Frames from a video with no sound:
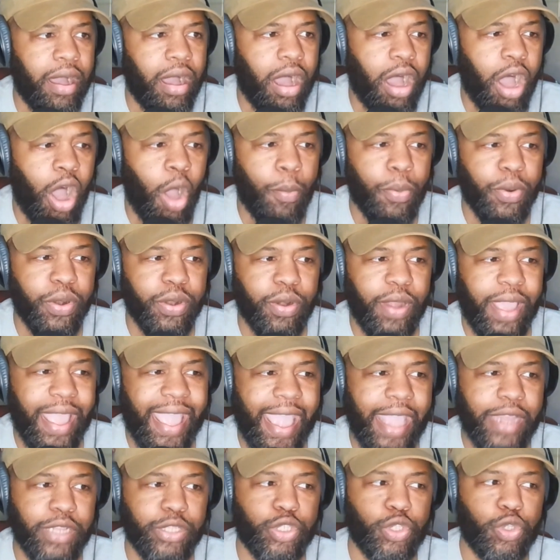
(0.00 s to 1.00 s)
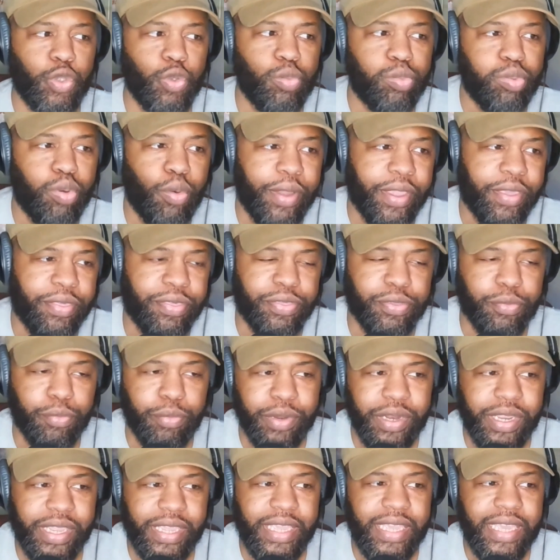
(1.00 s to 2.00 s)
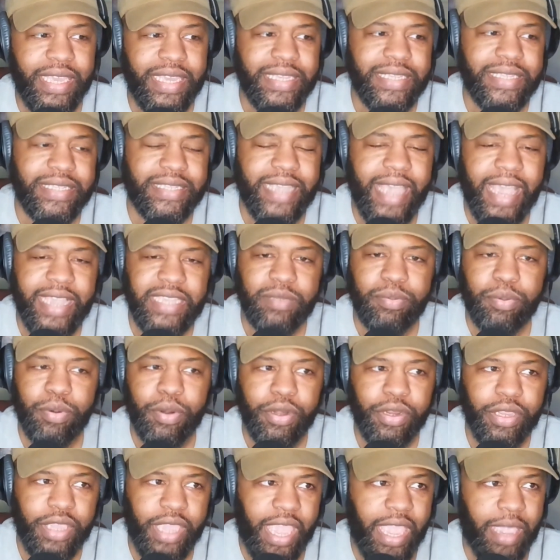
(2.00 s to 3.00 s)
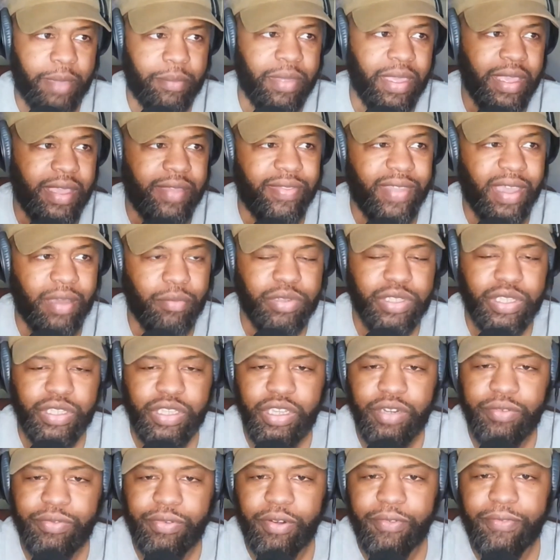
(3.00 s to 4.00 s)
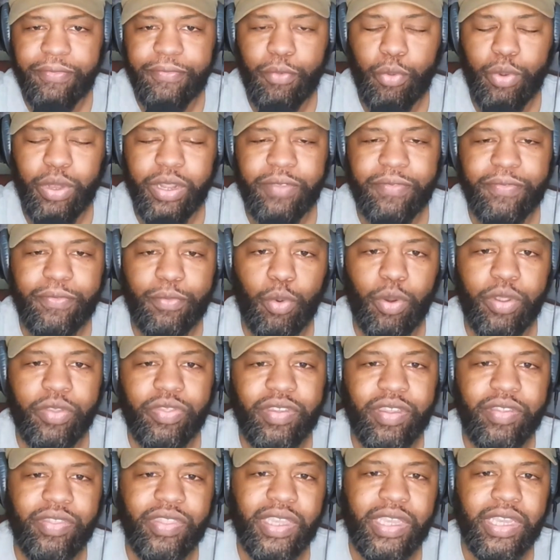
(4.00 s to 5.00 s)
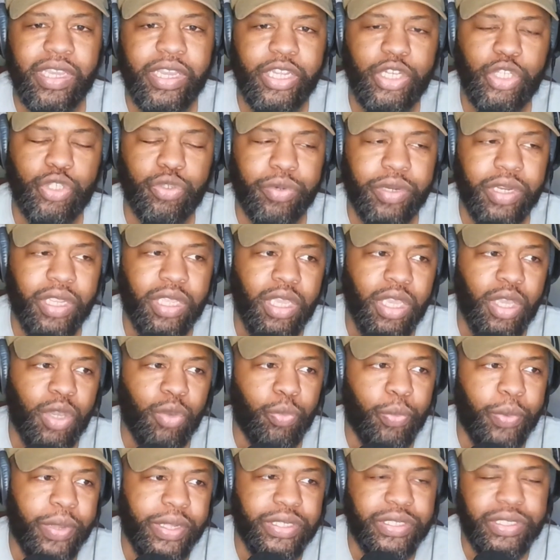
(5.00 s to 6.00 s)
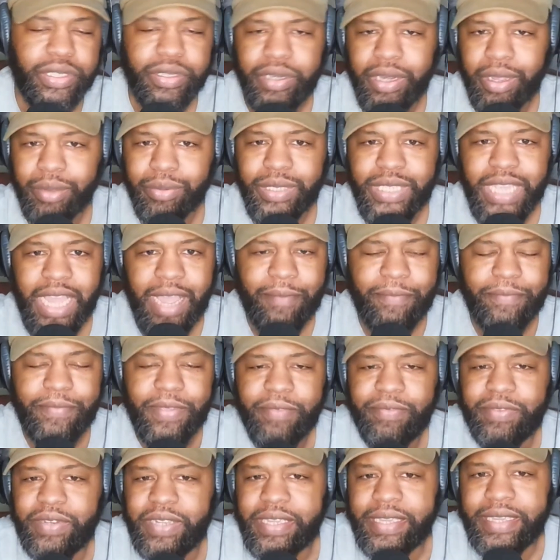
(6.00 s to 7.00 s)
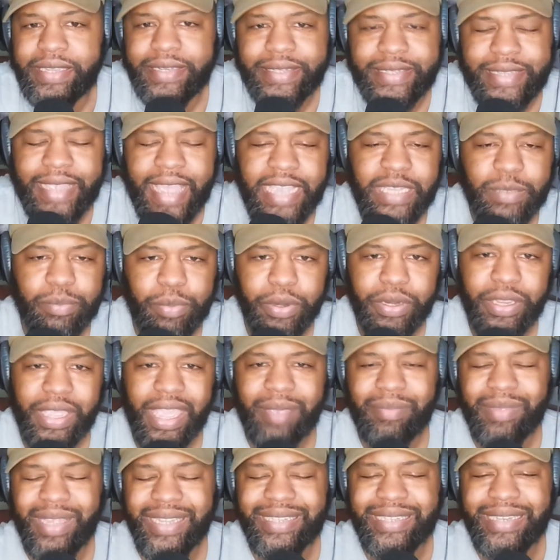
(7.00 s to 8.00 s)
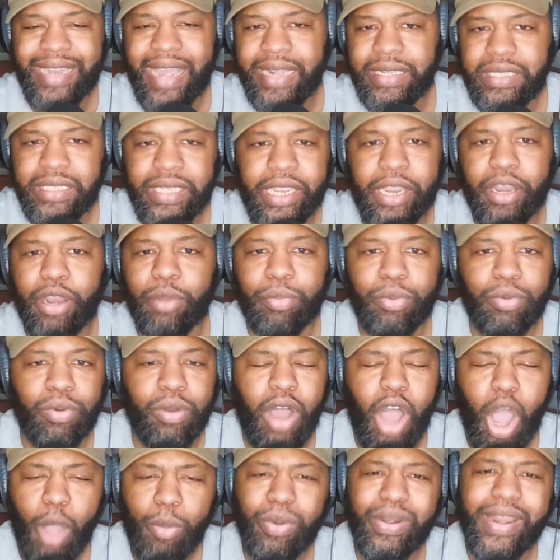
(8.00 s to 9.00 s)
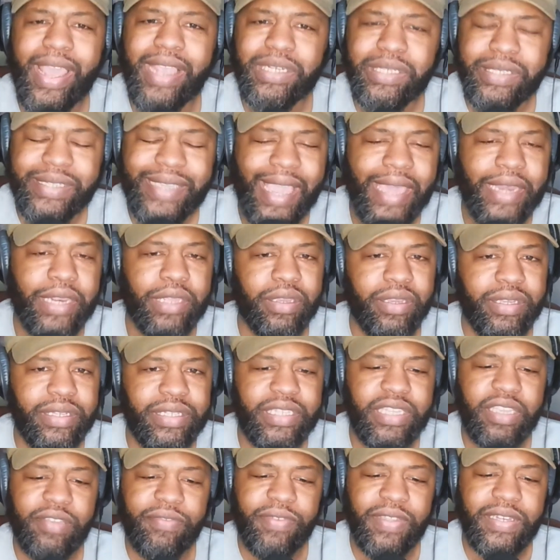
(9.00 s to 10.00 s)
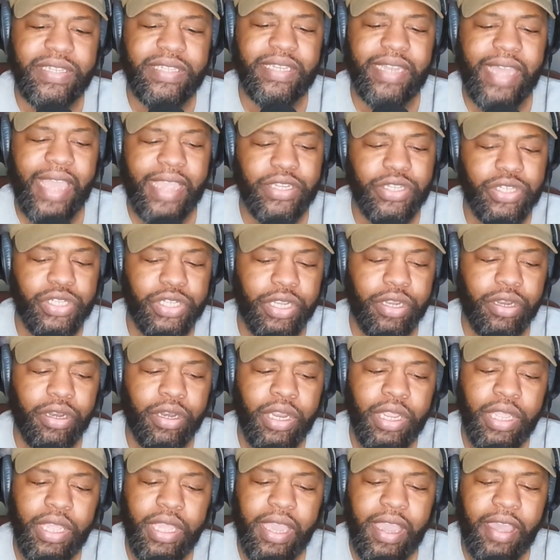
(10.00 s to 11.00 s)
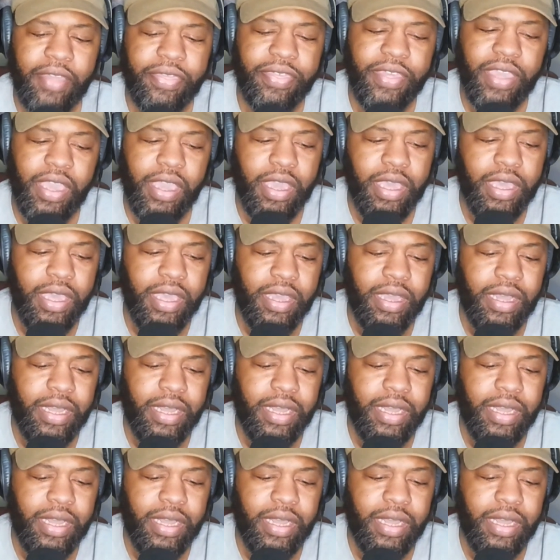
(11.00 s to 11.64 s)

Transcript: Auburn had 2.3 sacks per game. That was good for 44th in the country, which, top 50 in sacks per game, that's not terrible. Auburn actually had a good defense last year. I think